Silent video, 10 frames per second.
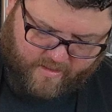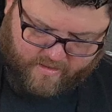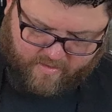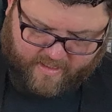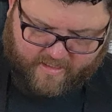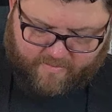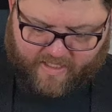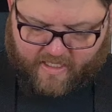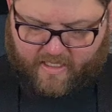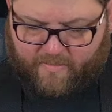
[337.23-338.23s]
So it ends up
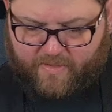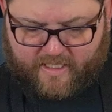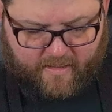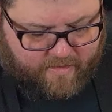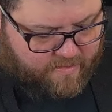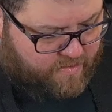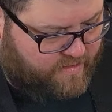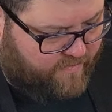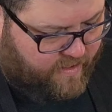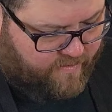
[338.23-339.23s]
being a couple tablespoons
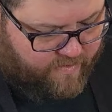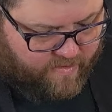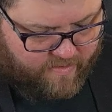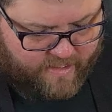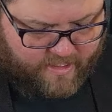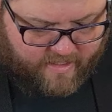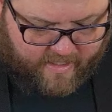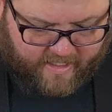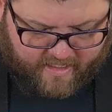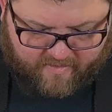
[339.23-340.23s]
of olive oil, which I
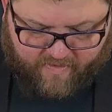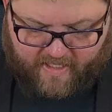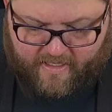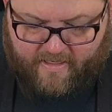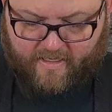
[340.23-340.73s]
think is fine.